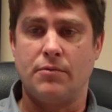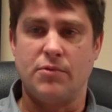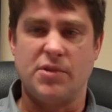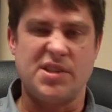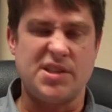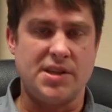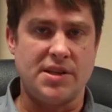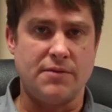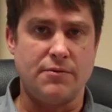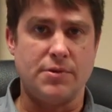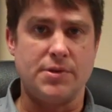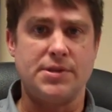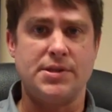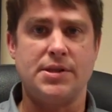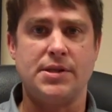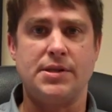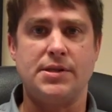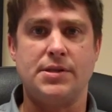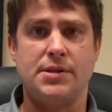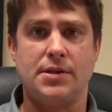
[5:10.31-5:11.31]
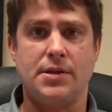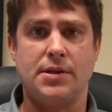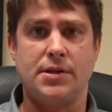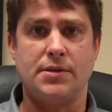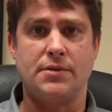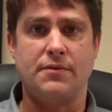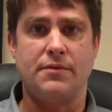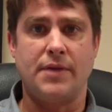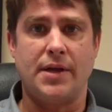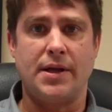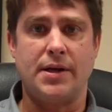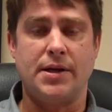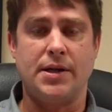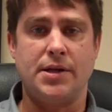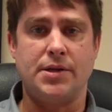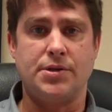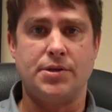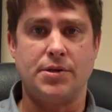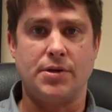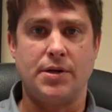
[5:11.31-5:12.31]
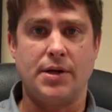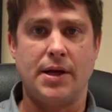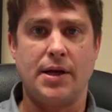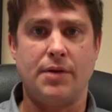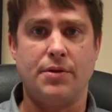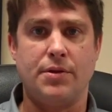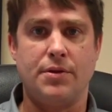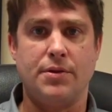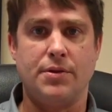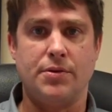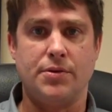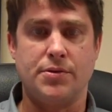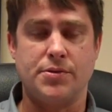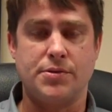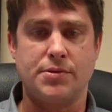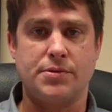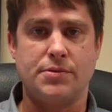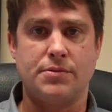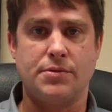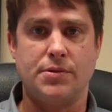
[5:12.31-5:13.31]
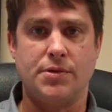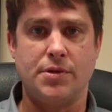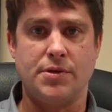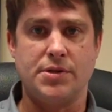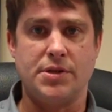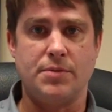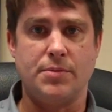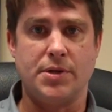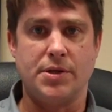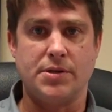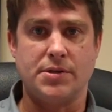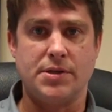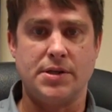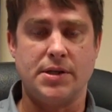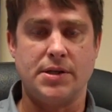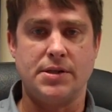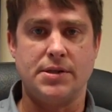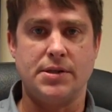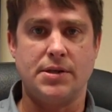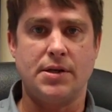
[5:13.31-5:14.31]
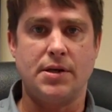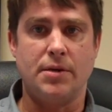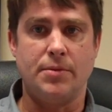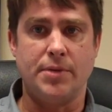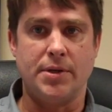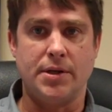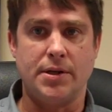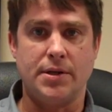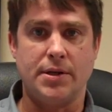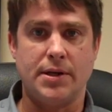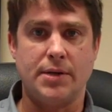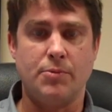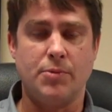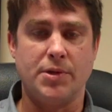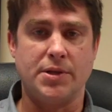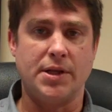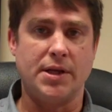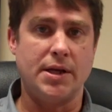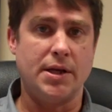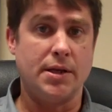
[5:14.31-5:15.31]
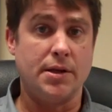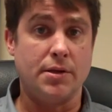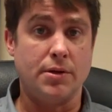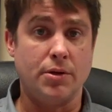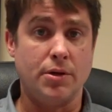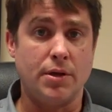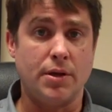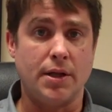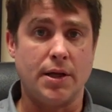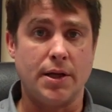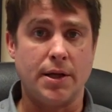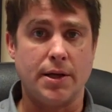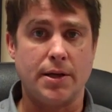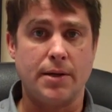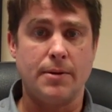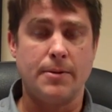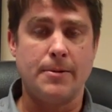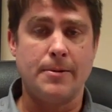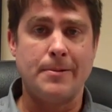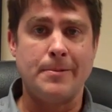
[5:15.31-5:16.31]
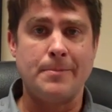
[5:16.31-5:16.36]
receive receipts and things of that nature, and how those emails needed to come in and what they needed to look like.